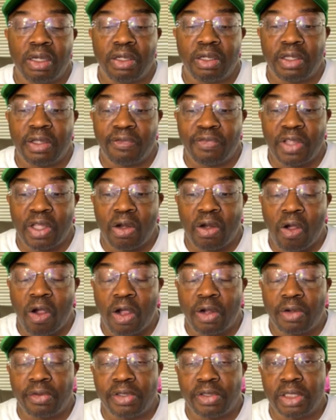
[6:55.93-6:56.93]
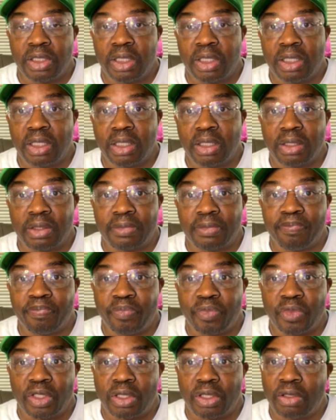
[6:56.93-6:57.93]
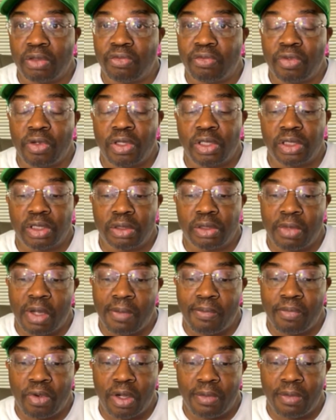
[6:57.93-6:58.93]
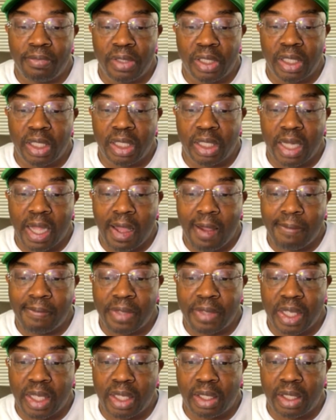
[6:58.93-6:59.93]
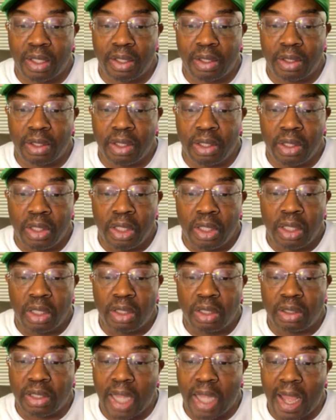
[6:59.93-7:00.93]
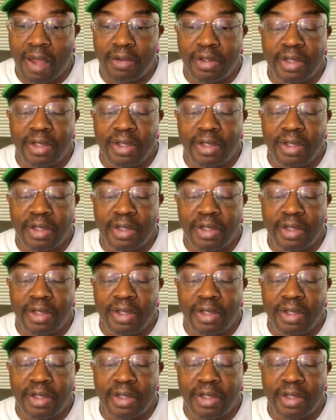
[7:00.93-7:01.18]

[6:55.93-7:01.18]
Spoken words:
if that artery is hit. And unfortunately, my boy bled out, man. And now